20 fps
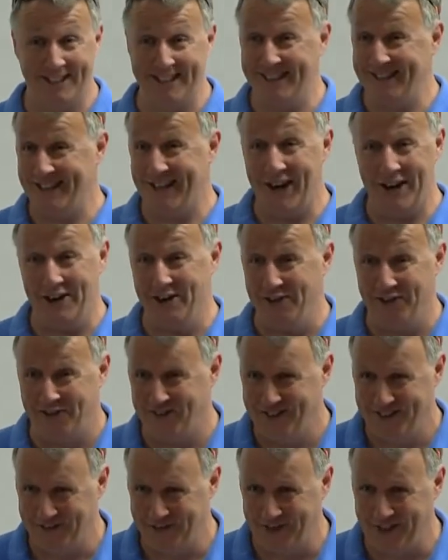really
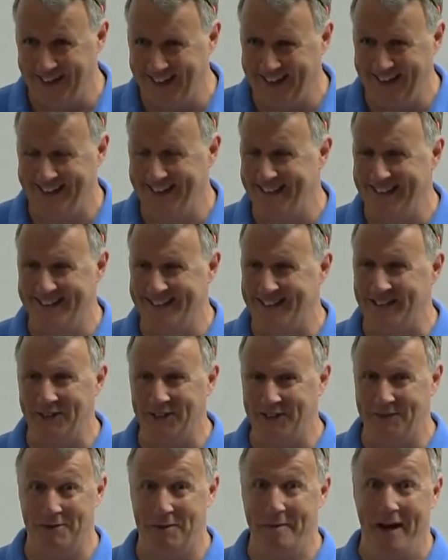love, right? And then
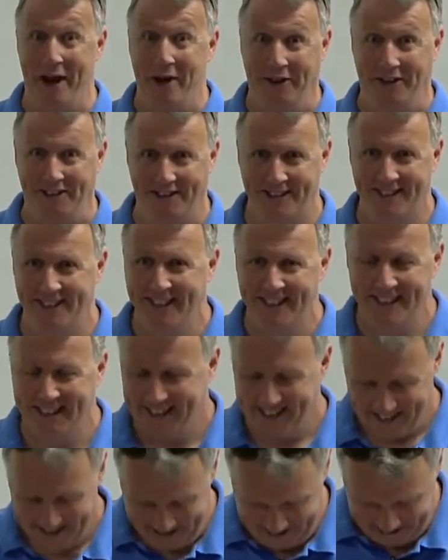tell them about it.
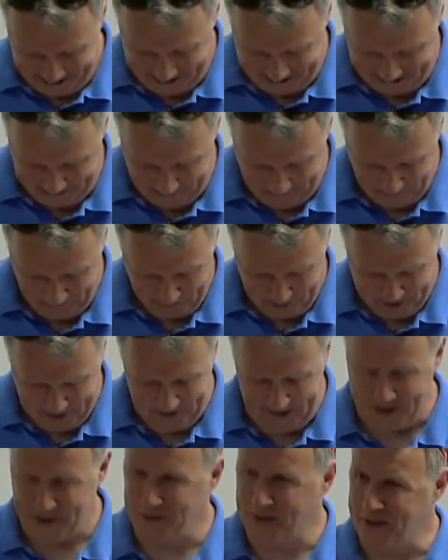Uh,
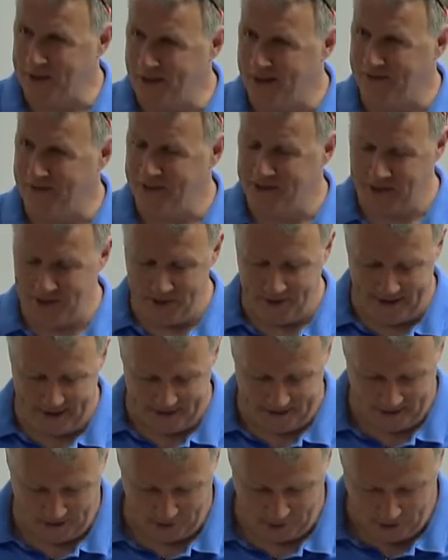so that's what you have to do.
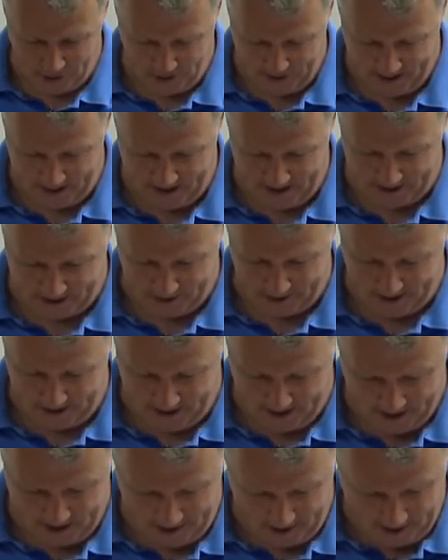That's growth hacks right
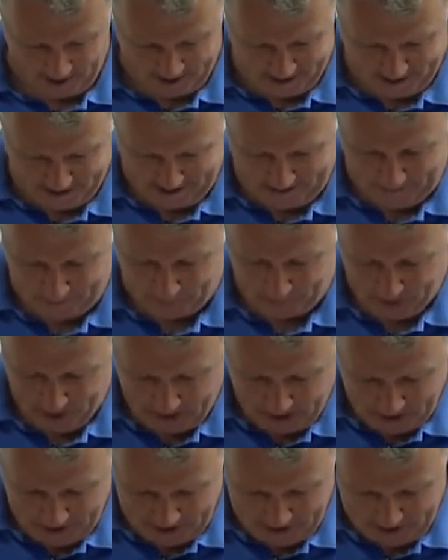there. Um,
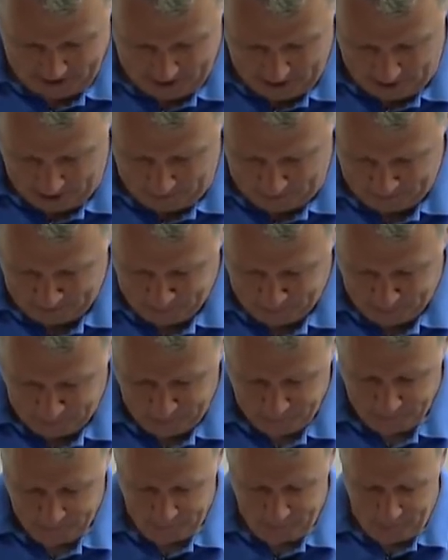so,
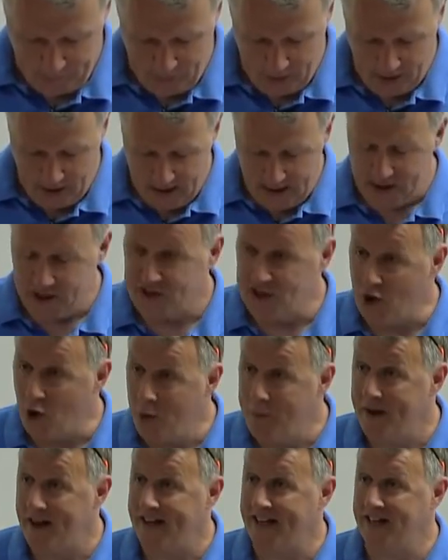
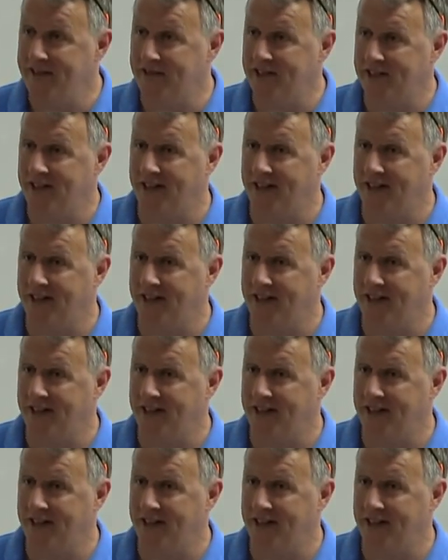so many of the